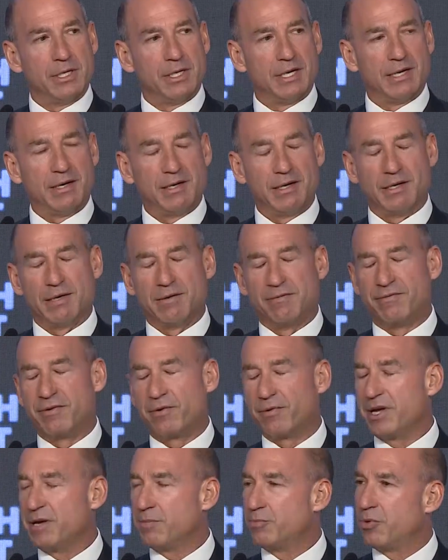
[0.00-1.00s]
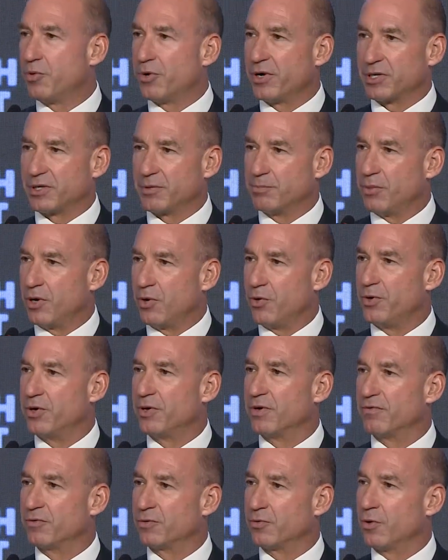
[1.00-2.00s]
a very important component
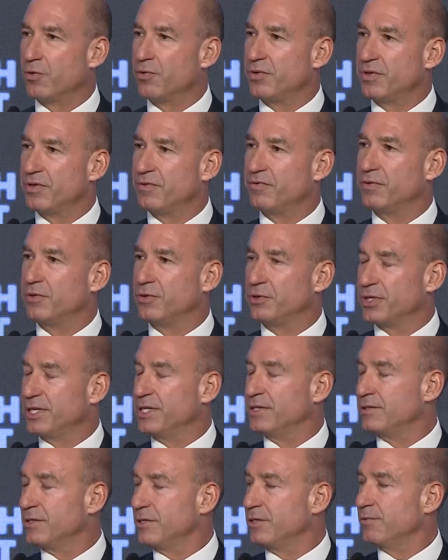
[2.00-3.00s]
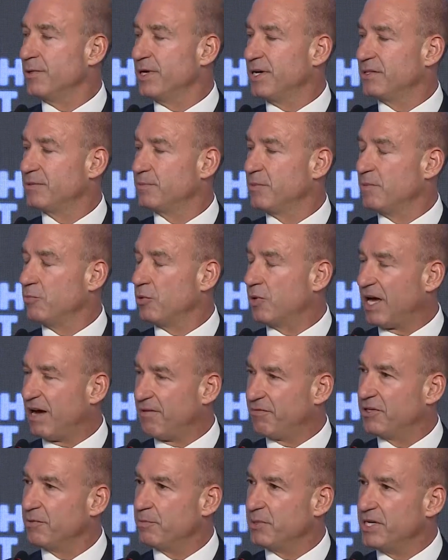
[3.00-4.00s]
of growth in the future is the US. People
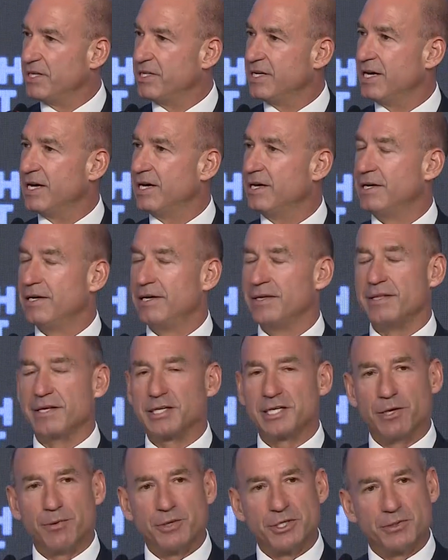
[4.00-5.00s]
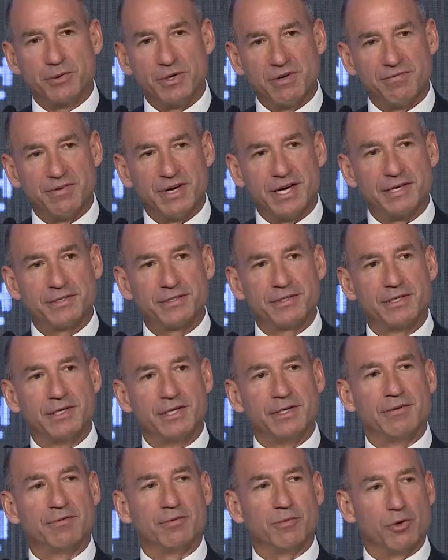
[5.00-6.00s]
have to be there. They're going to invest
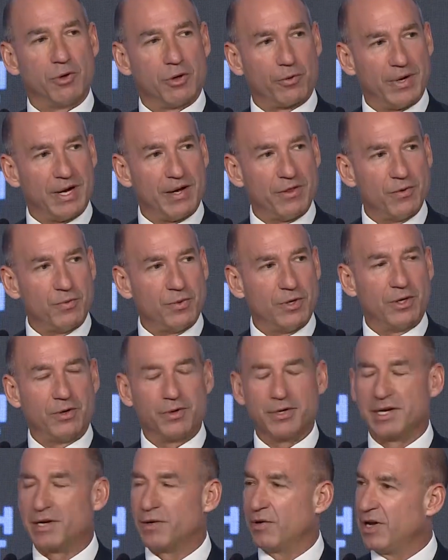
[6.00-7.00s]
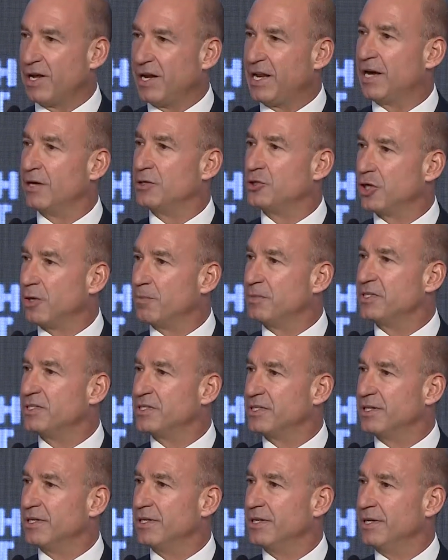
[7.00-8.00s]
from all around the world, and our job is
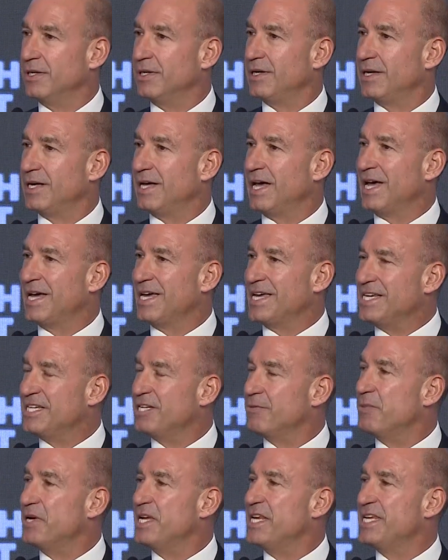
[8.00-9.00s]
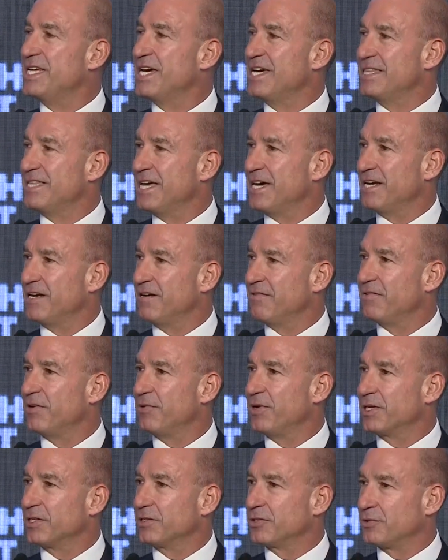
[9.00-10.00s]
to intermediate that in a
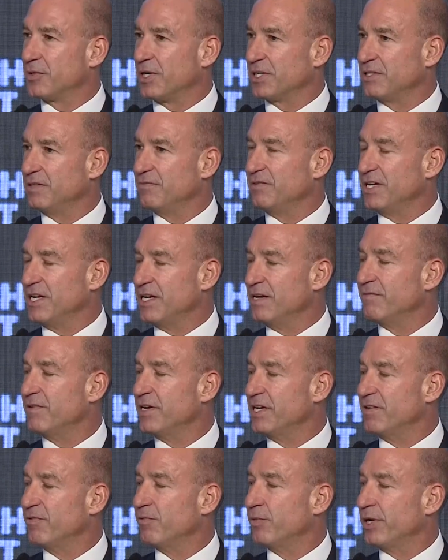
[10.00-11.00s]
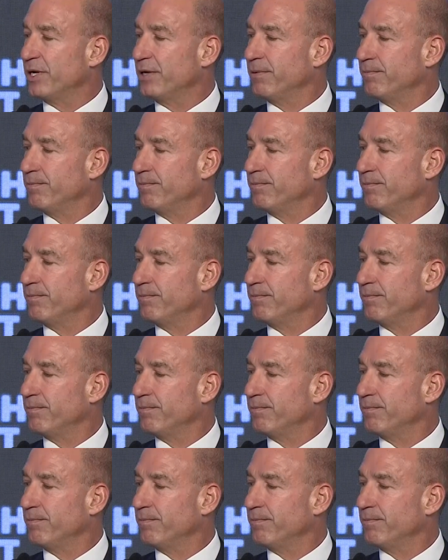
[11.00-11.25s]
very constructive and innovative way.